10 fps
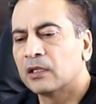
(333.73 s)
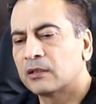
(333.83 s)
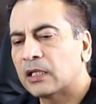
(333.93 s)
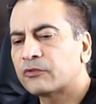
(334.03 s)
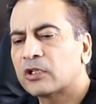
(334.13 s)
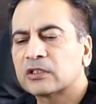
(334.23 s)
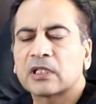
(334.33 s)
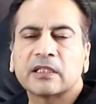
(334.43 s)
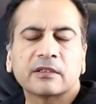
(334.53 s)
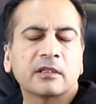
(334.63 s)
That
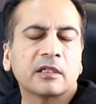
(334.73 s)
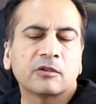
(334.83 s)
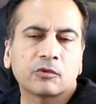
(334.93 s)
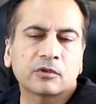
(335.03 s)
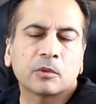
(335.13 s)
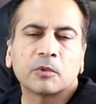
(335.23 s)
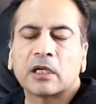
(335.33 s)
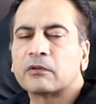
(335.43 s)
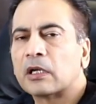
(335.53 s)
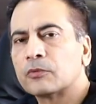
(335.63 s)
translates into
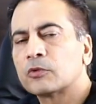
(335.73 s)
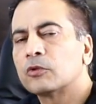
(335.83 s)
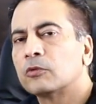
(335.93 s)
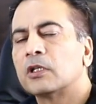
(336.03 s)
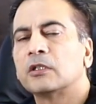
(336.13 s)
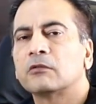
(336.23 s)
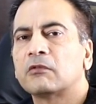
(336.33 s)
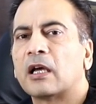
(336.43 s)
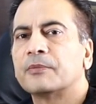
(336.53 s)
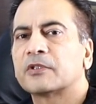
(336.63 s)
somewhere around 200
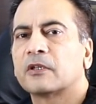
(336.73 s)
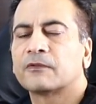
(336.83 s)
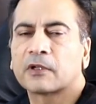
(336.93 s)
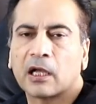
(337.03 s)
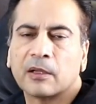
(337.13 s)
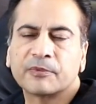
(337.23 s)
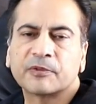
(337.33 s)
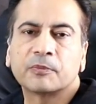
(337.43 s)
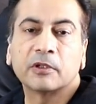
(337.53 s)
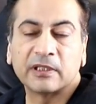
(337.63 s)
grams of
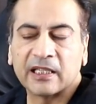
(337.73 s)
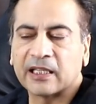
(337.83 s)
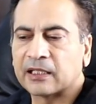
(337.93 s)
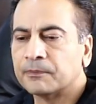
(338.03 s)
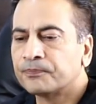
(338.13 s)
carbs per day.